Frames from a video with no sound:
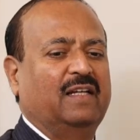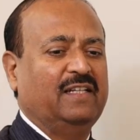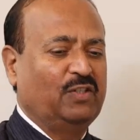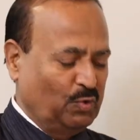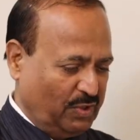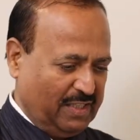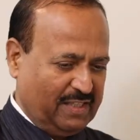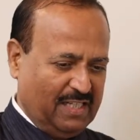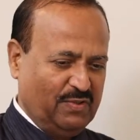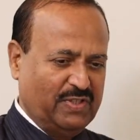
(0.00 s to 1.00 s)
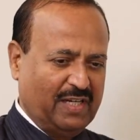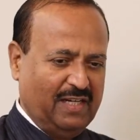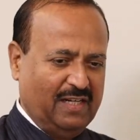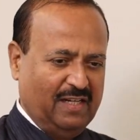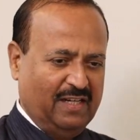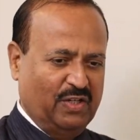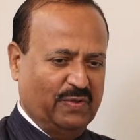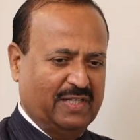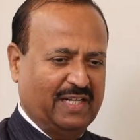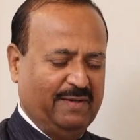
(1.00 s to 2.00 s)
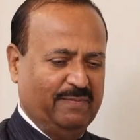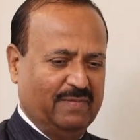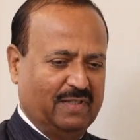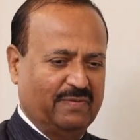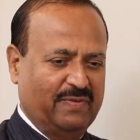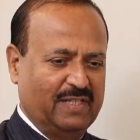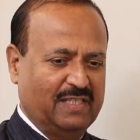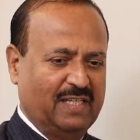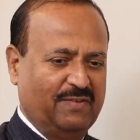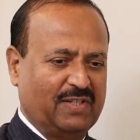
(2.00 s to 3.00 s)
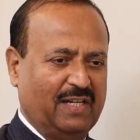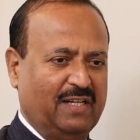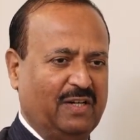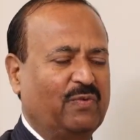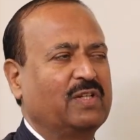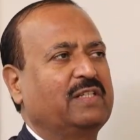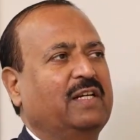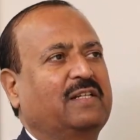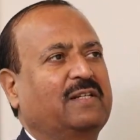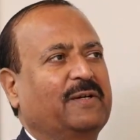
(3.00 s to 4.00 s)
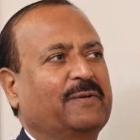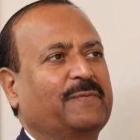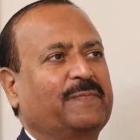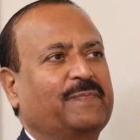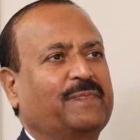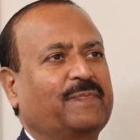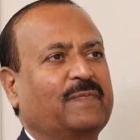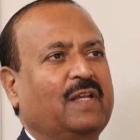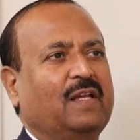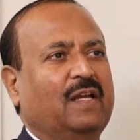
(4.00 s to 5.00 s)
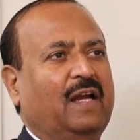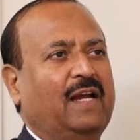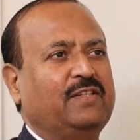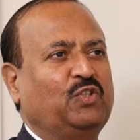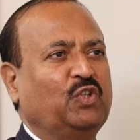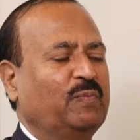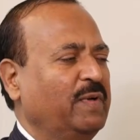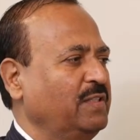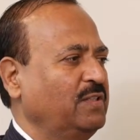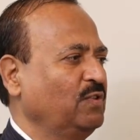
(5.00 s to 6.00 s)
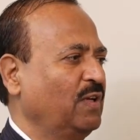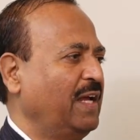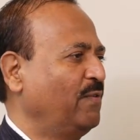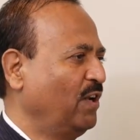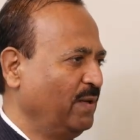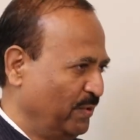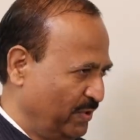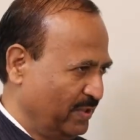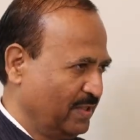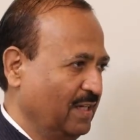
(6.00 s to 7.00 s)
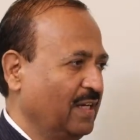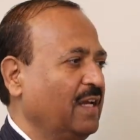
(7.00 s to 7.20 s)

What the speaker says: Then two, three things which I learned over time. The first thing which I learned was that as humans, you will have all emotions.